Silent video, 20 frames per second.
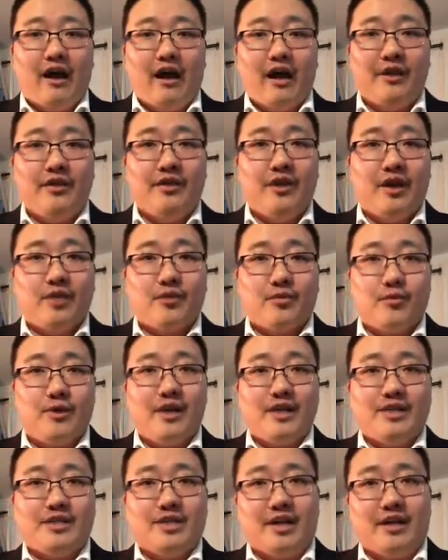Another
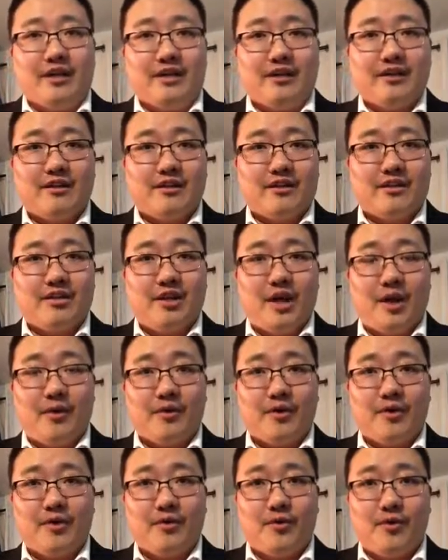way to
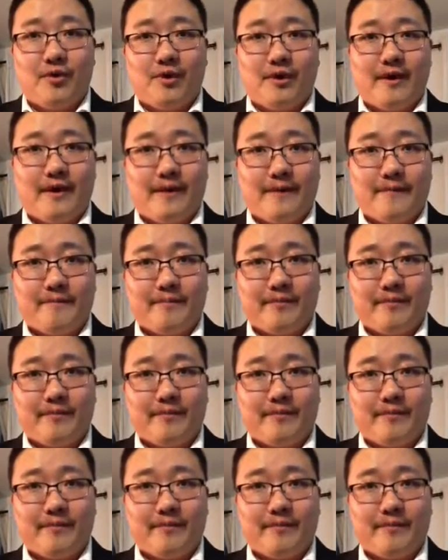lower your